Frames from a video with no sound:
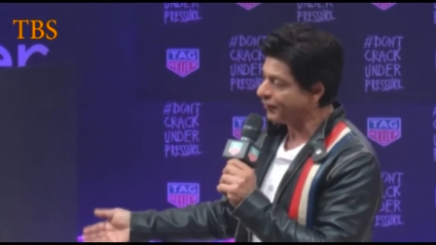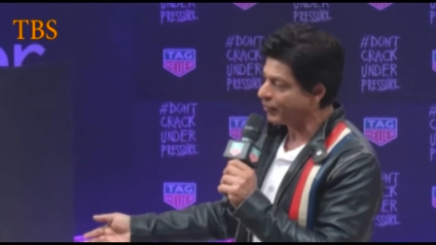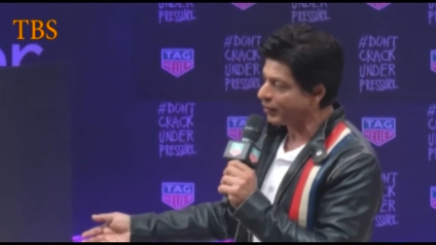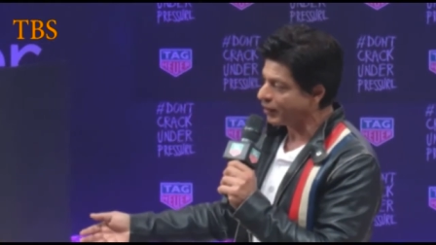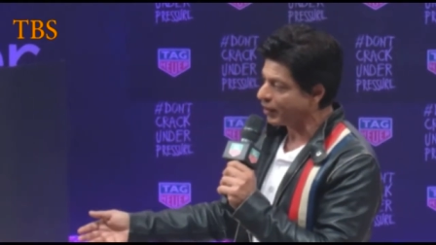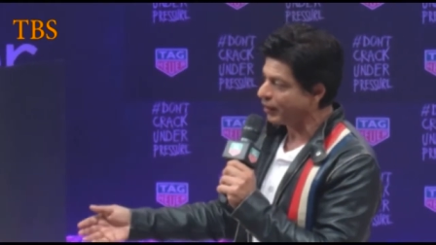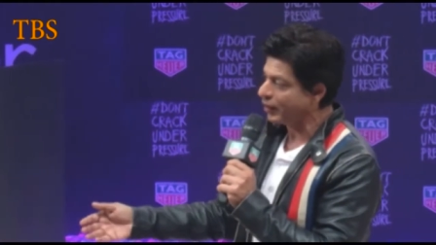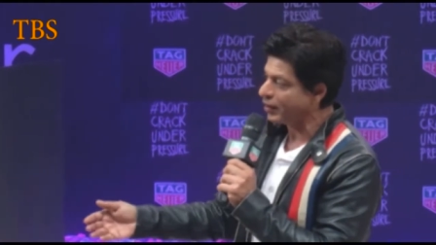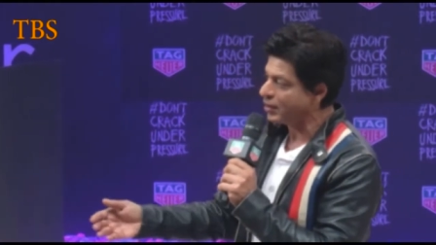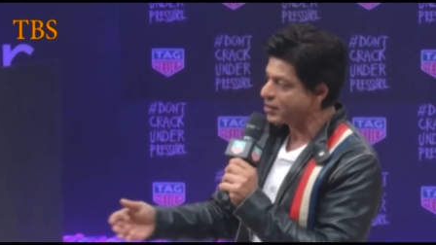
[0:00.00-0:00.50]
for
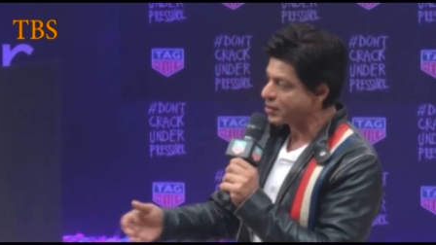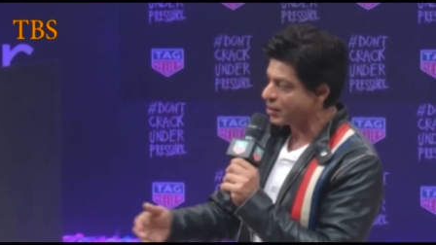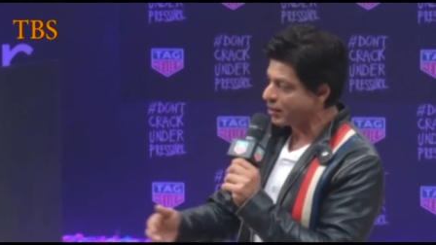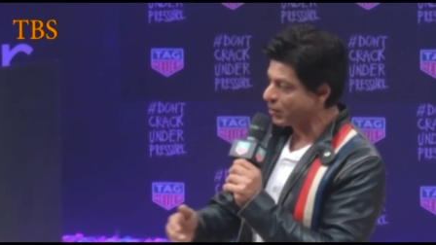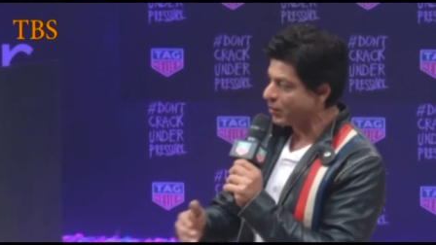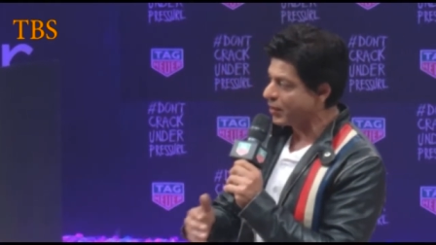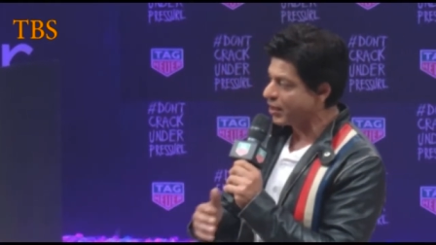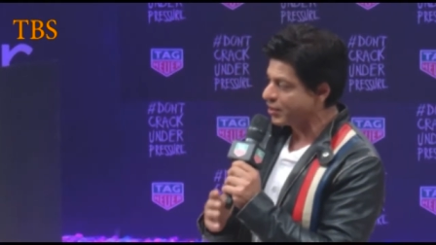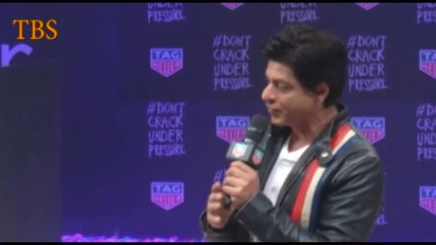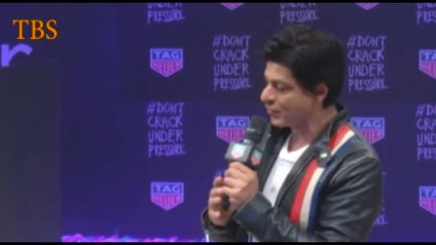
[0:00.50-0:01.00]
10 years,
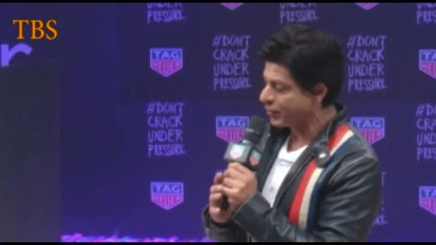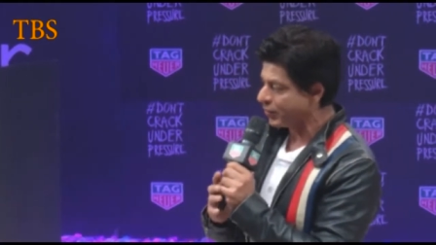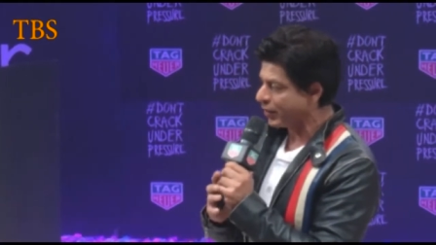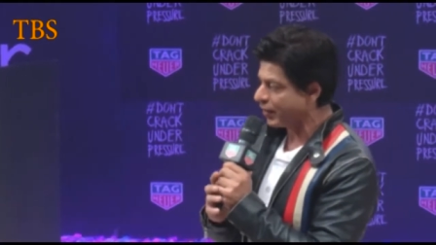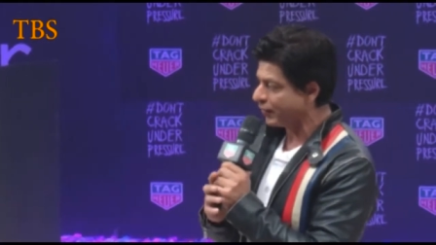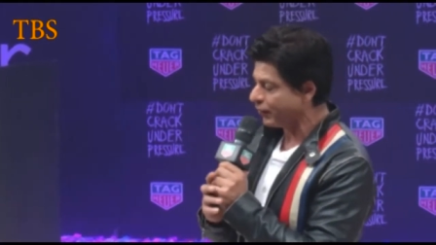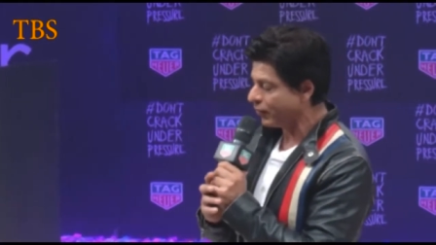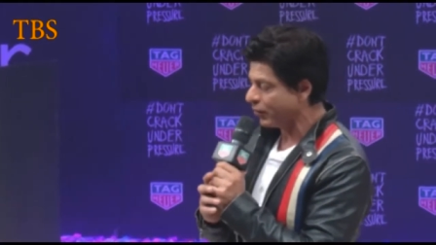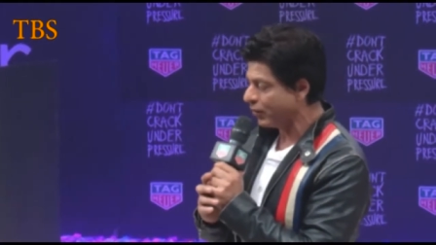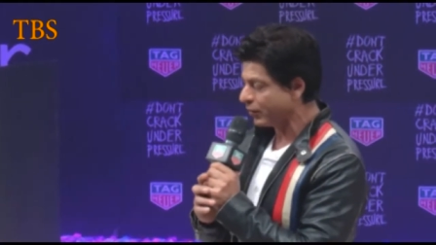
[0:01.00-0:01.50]
otherwise for
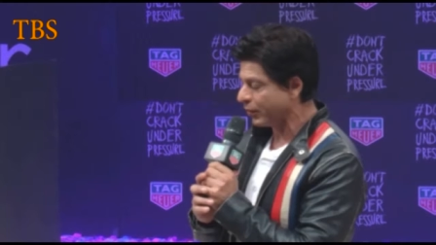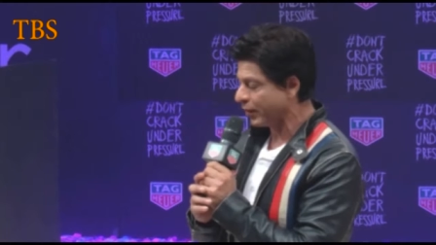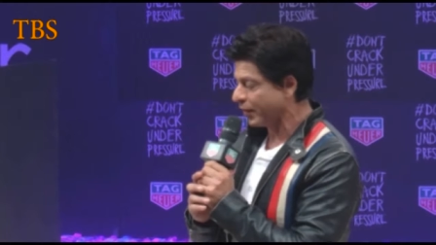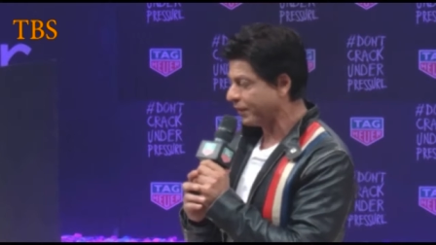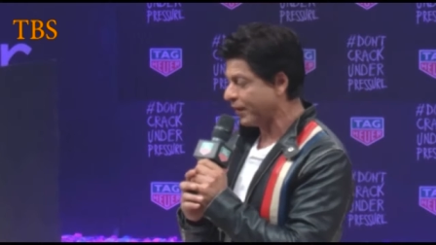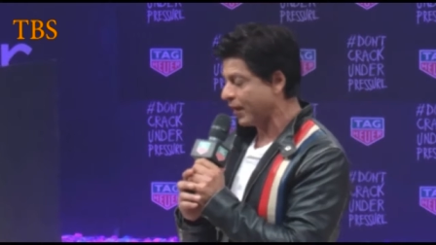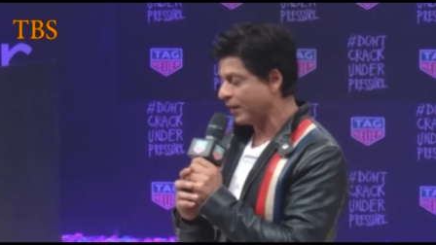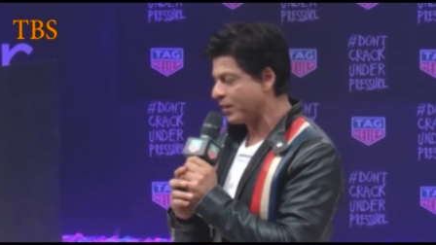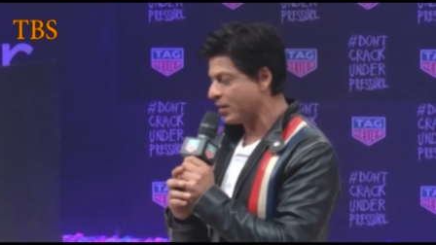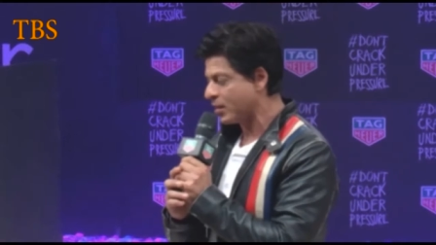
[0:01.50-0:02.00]
24,
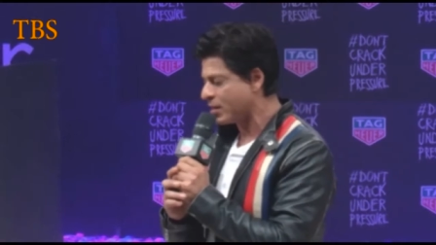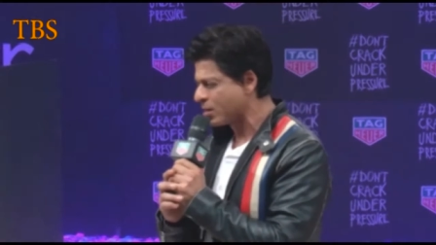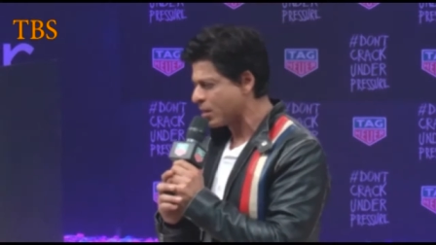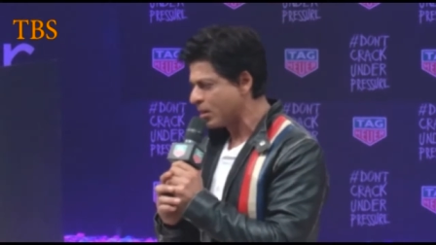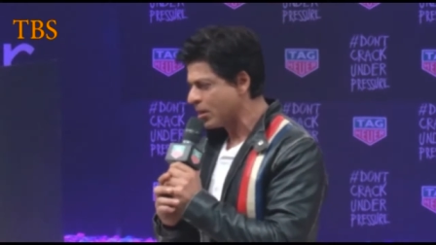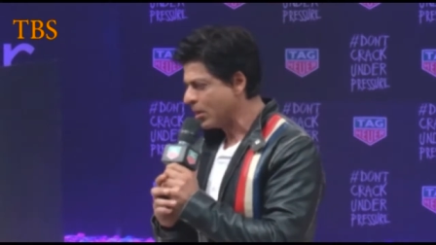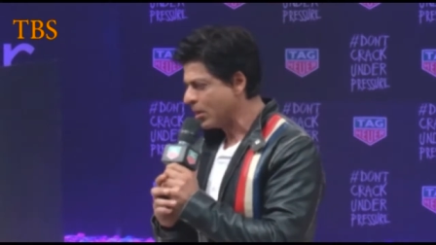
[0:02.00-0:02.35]
25 years.